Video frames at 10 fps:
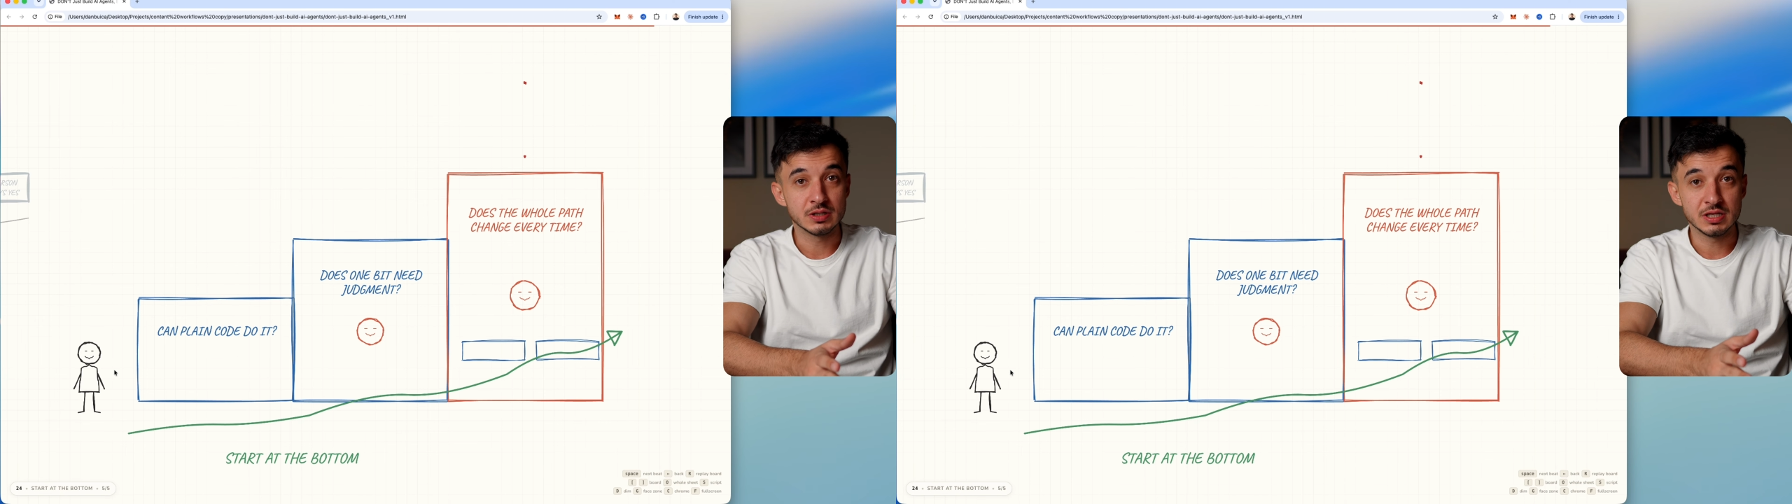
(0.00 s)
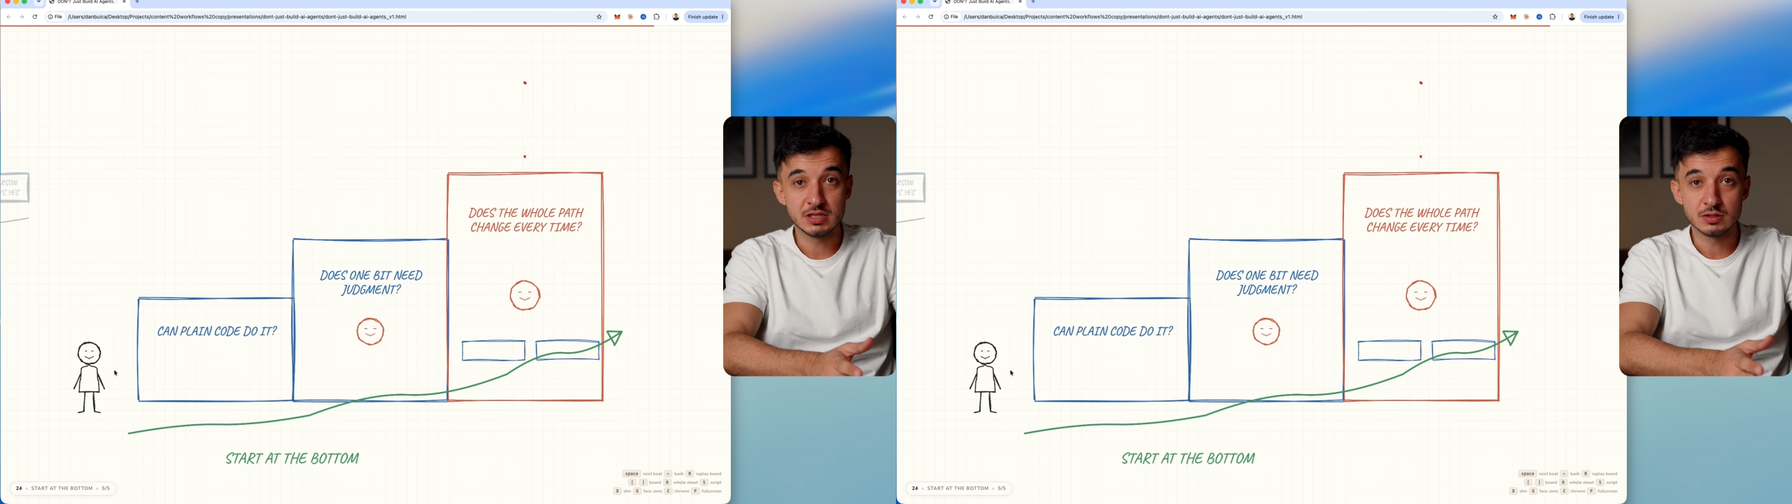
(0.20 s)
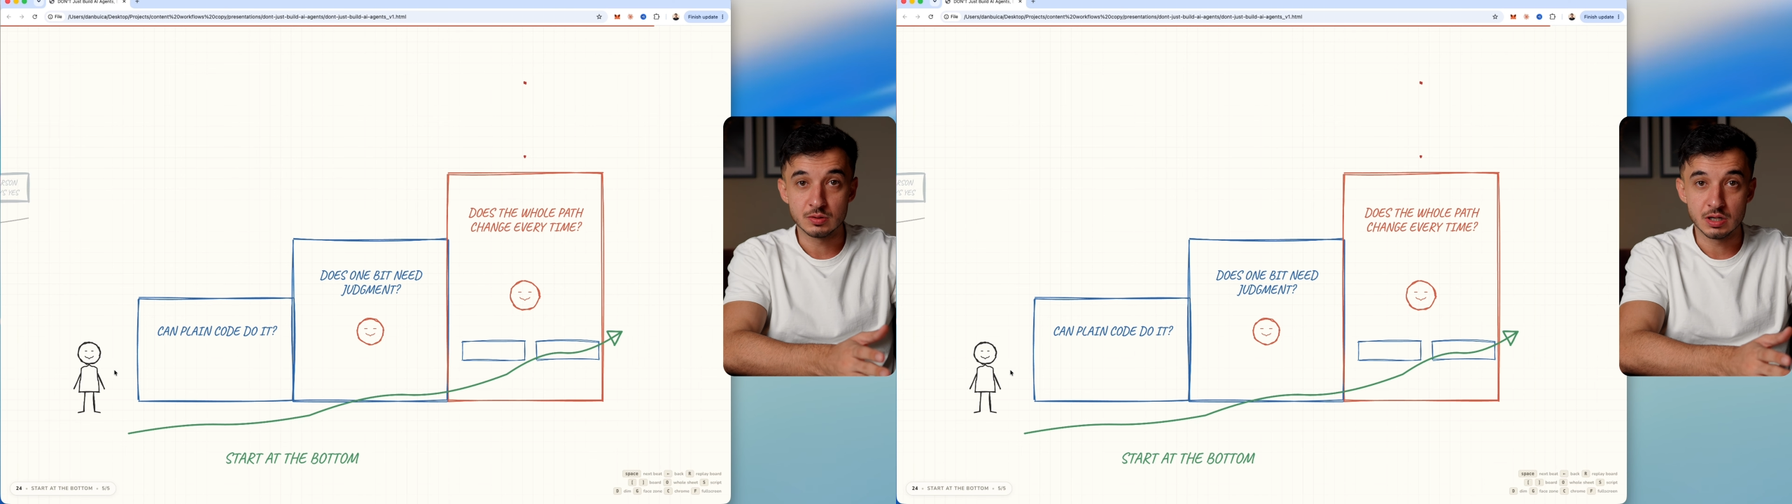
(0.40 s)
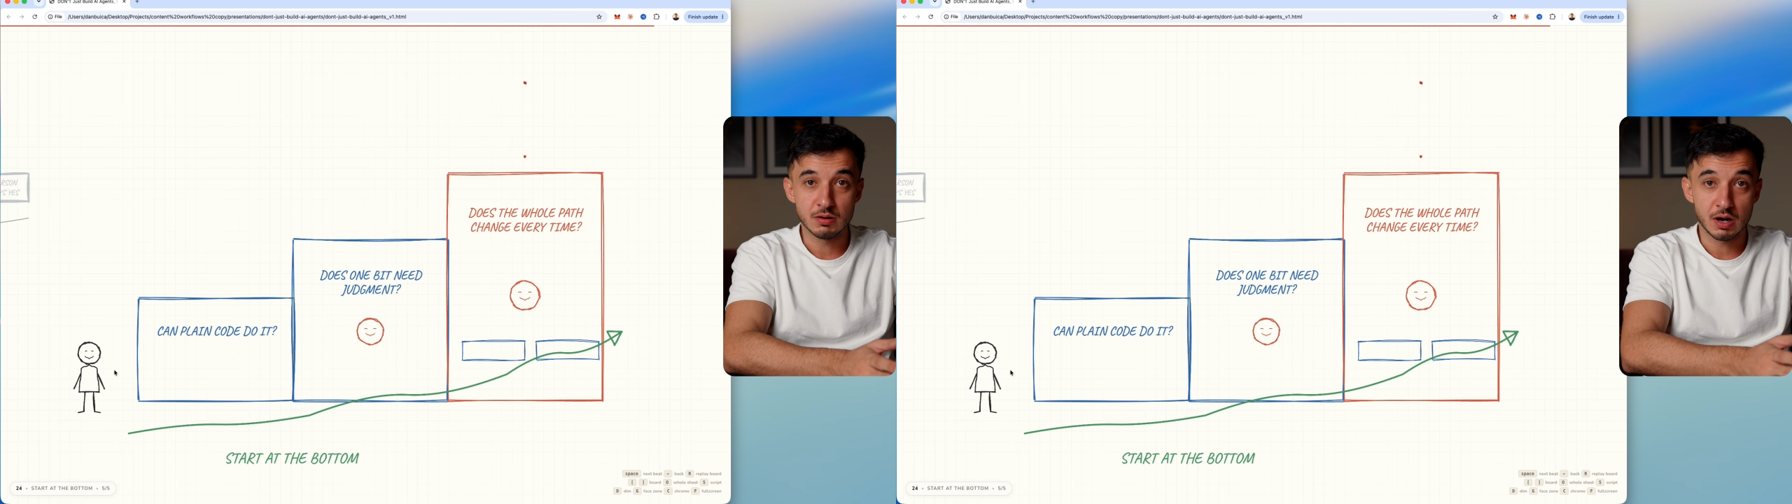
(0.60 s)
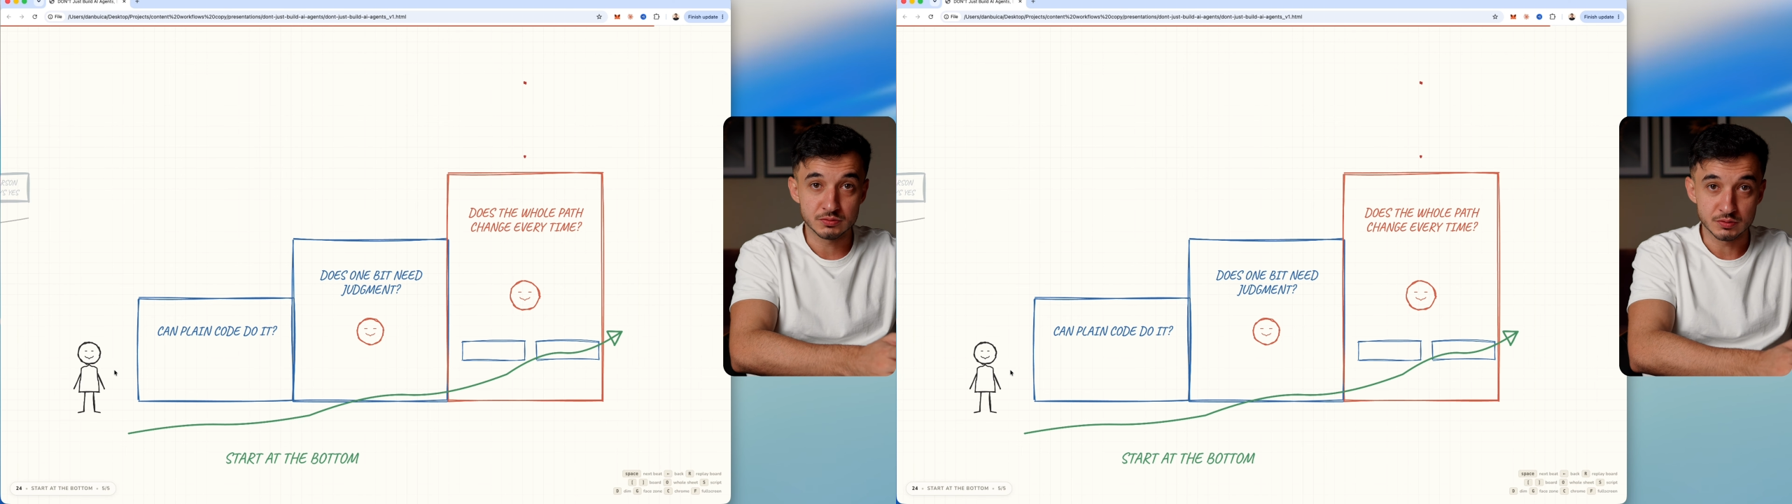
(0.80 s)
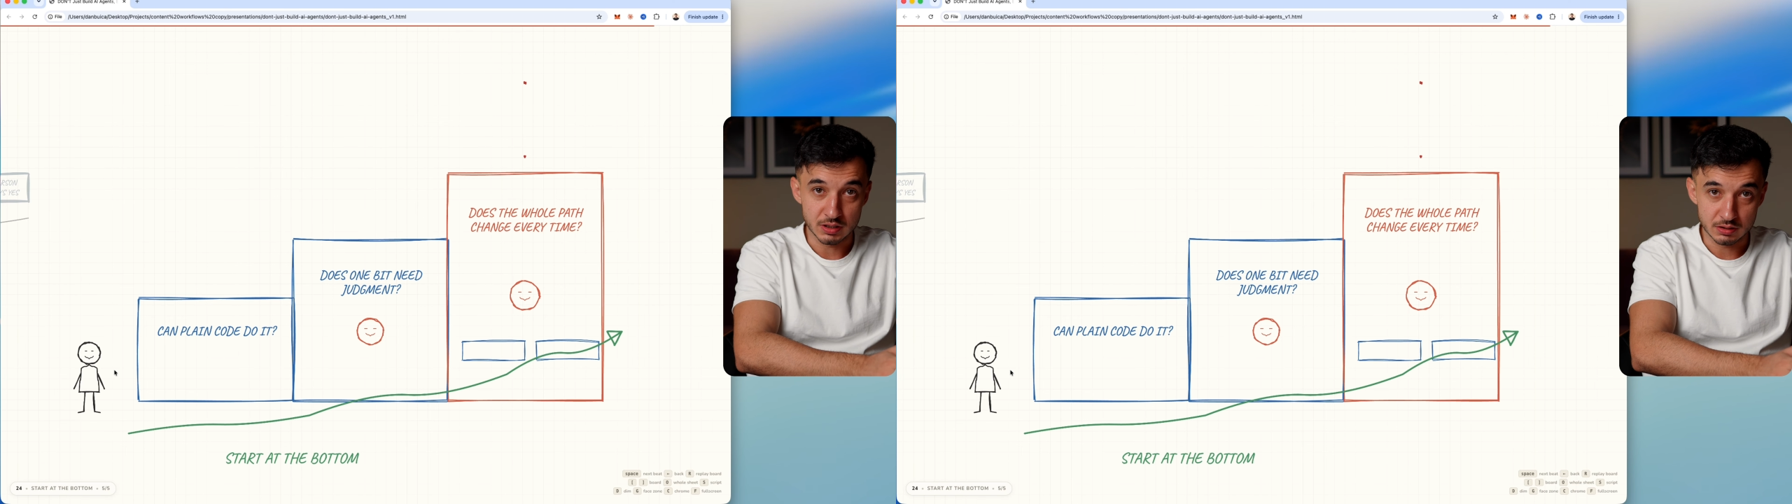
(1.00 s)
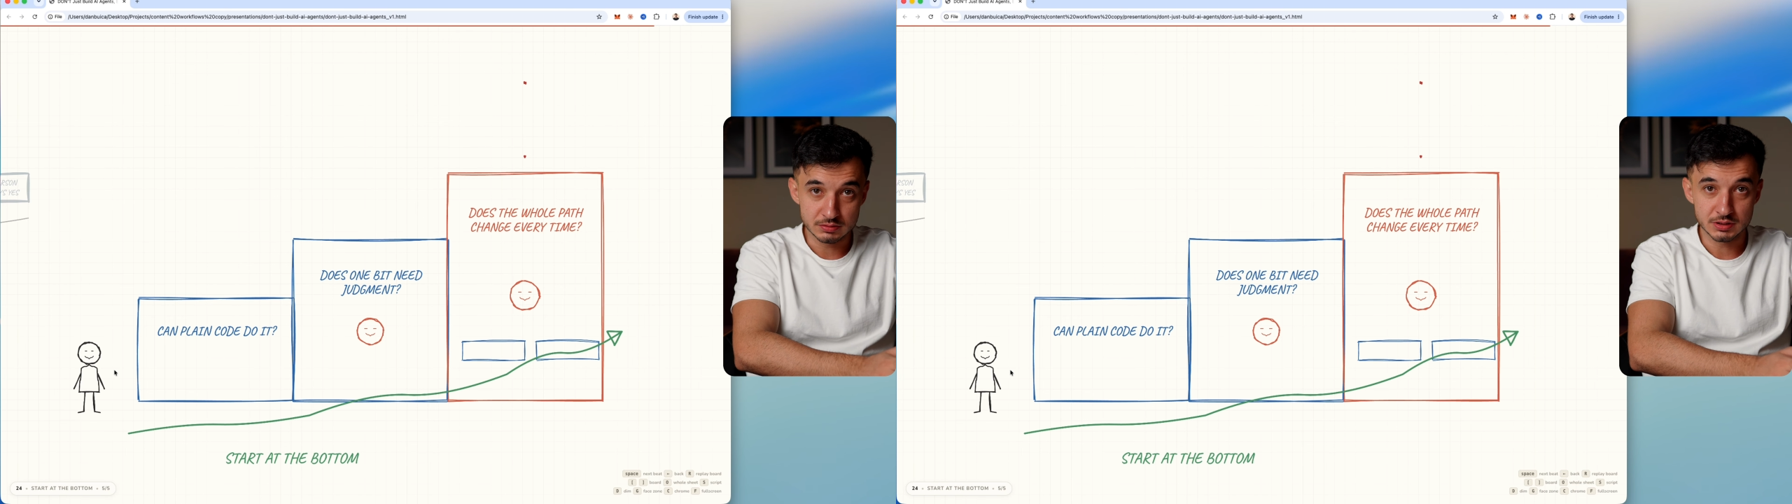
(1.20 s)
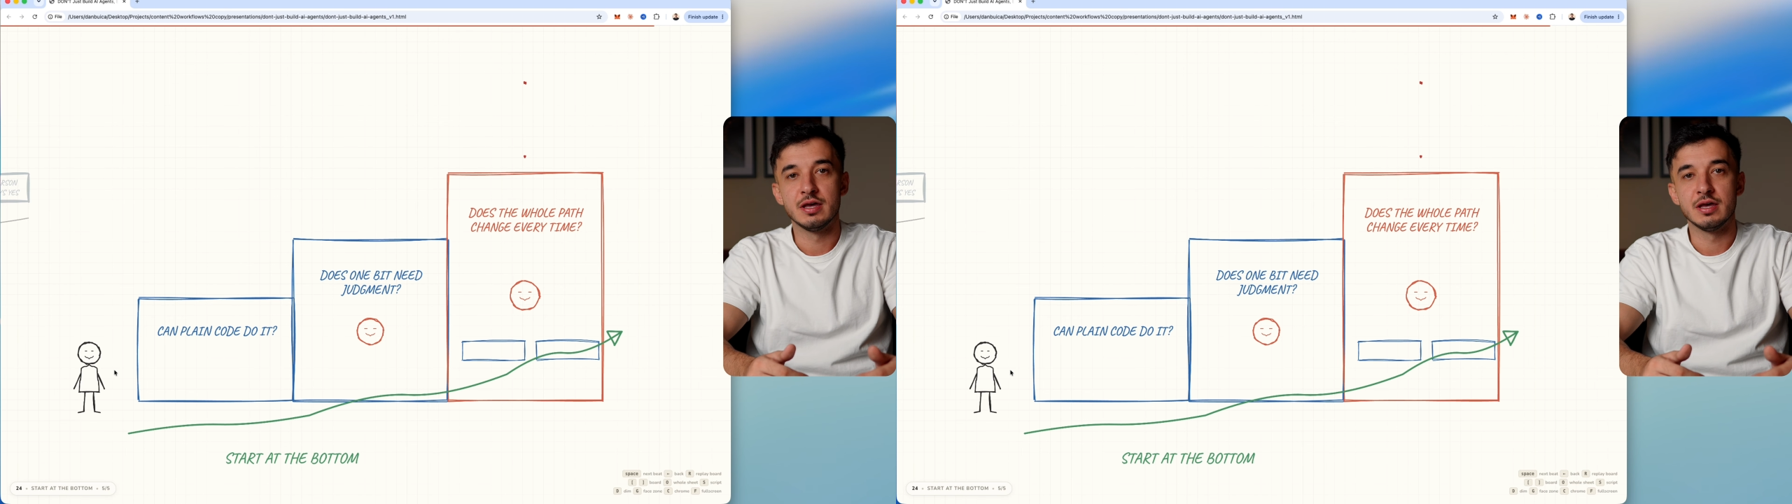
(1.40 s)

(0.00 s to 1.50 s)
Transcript: need to know how to code.